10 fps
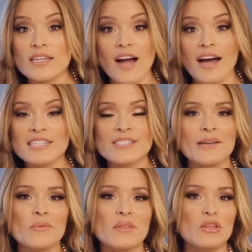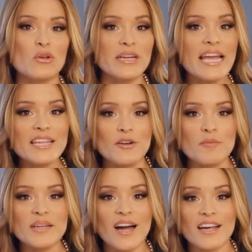God is not only the
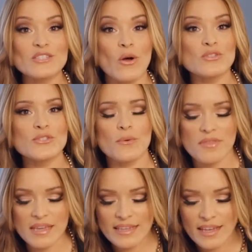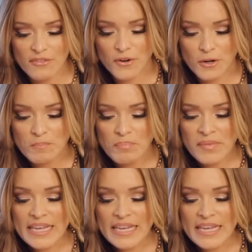creator, but God is also the giver.